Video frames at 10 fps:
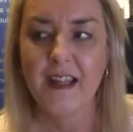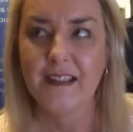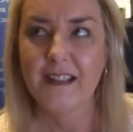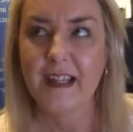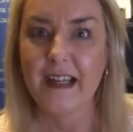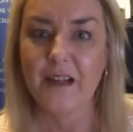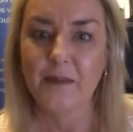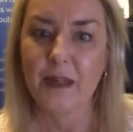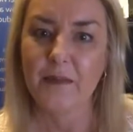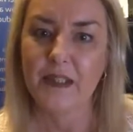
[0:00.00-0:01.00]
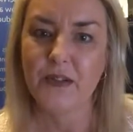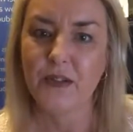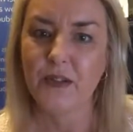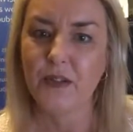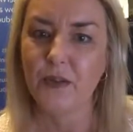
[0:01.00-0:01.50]
Today I'm coming
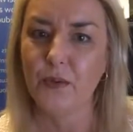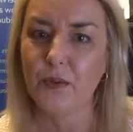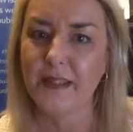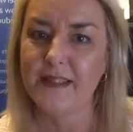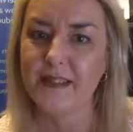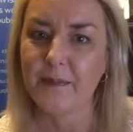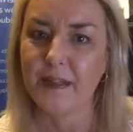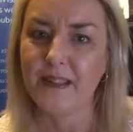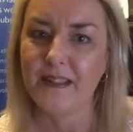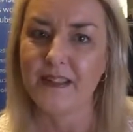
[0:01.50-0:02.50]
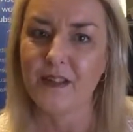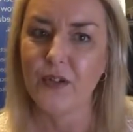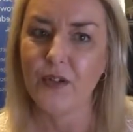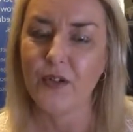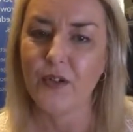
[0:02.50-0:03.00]
to you with something that's
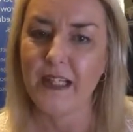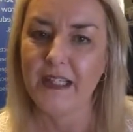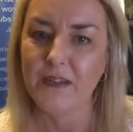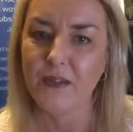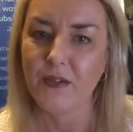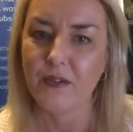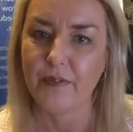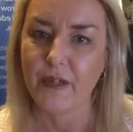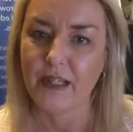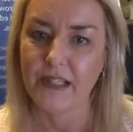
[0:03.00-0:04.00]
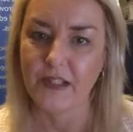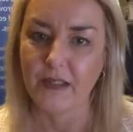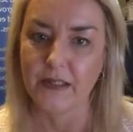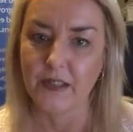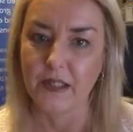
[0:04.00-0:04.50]
not unique to the
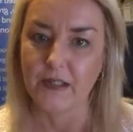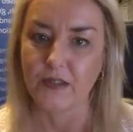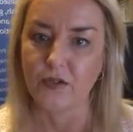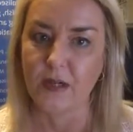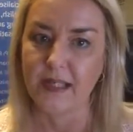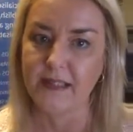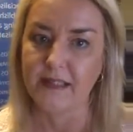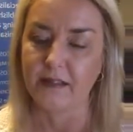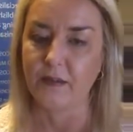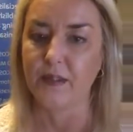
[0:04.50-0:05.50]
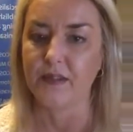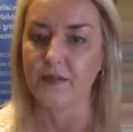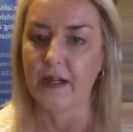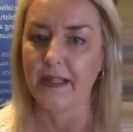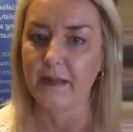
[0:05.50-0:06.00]
vocational education training sector in
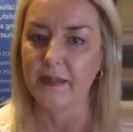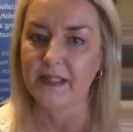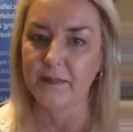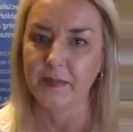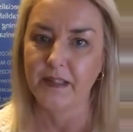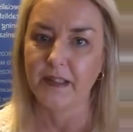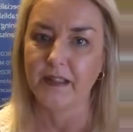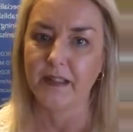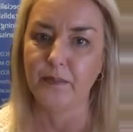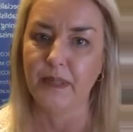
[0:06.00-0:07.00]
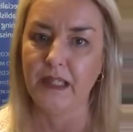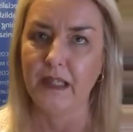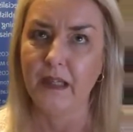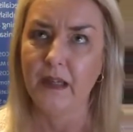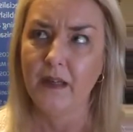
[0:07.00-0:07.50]
Australia, but something that can
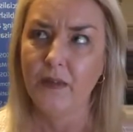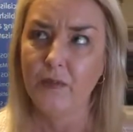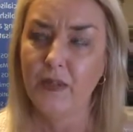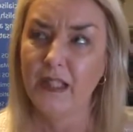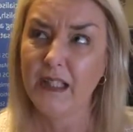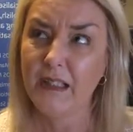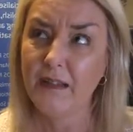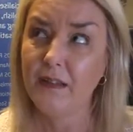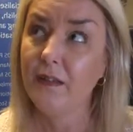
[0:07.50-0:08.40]
be really